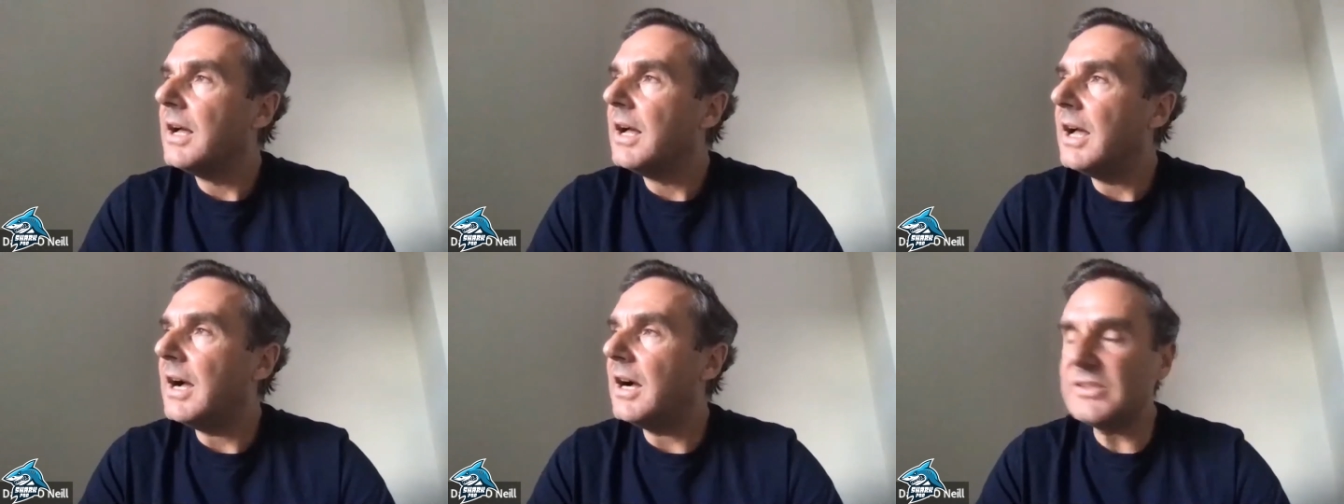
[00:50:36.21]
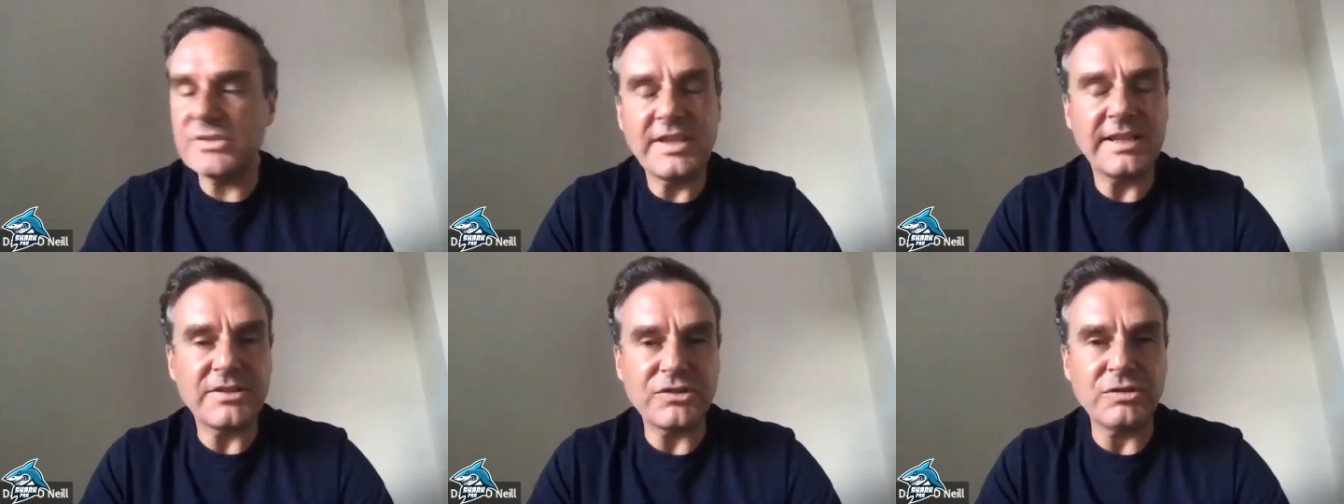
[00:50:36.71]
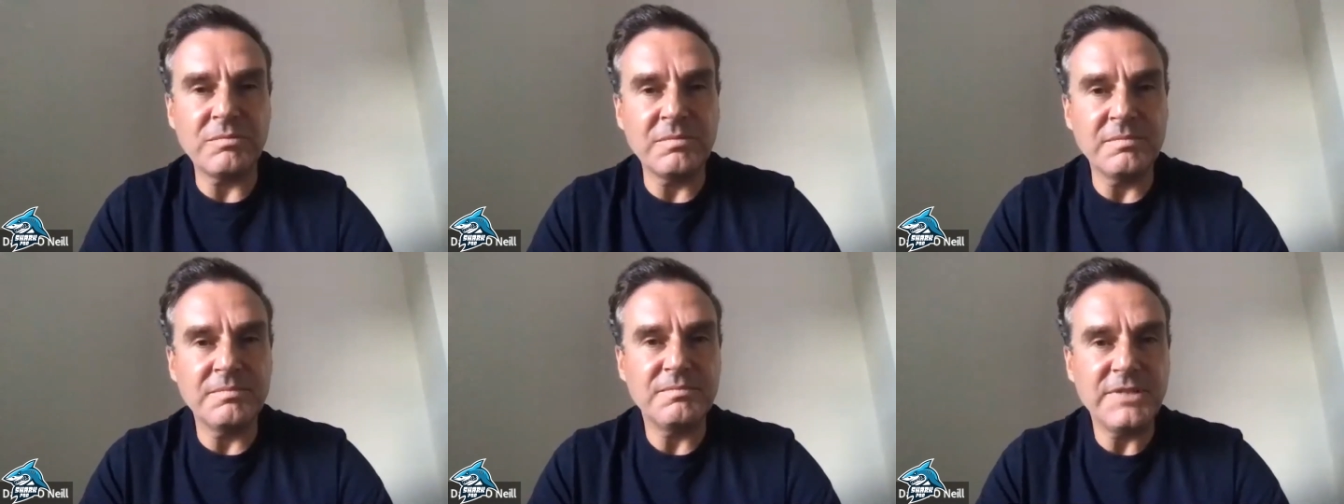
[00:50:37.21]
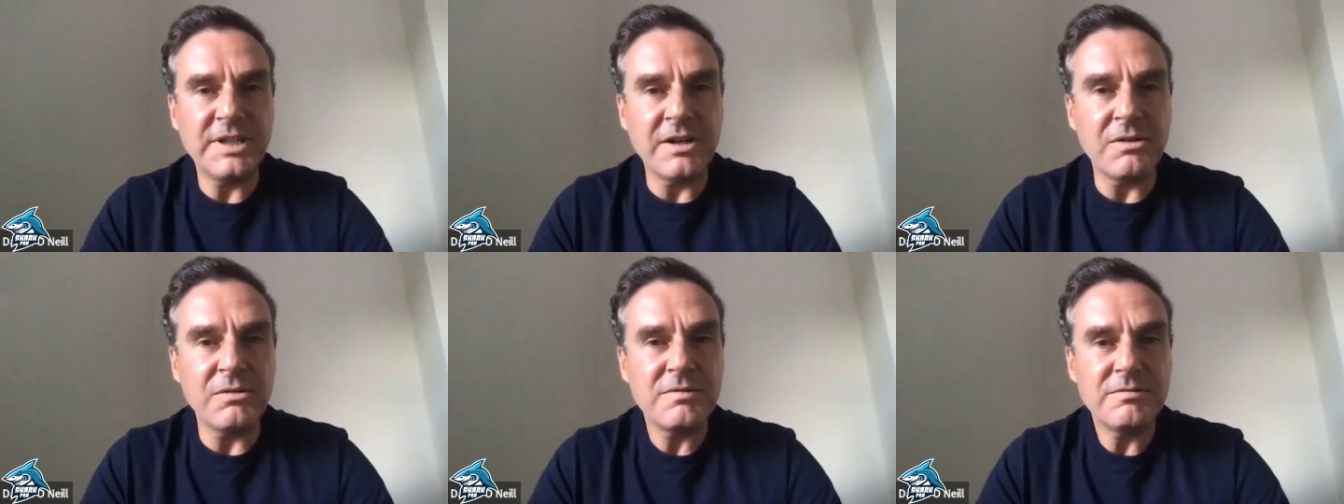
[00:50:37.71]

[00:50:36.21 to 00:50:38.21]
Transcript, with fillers: Uh, I just think there's something you know